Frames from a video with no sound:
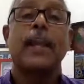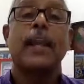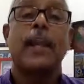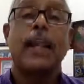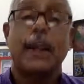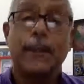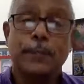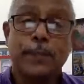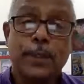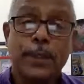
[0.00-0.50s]

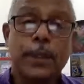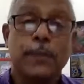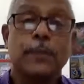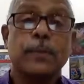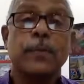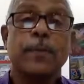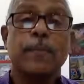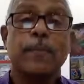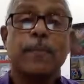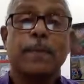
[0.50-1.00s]
loves
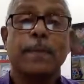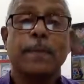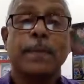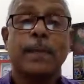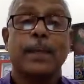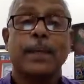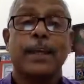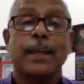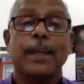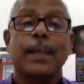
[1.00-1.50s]
you.
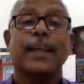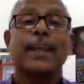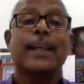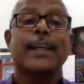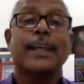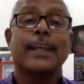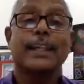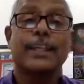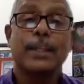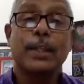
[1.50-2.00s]
He
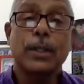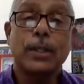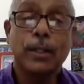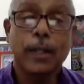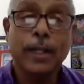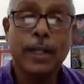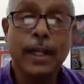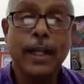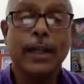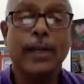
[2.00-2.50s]
takes
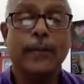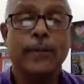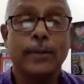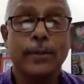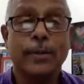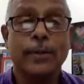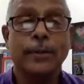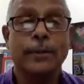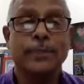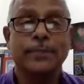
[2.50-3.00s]
good care of
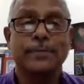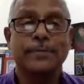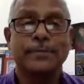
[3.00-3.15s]
you.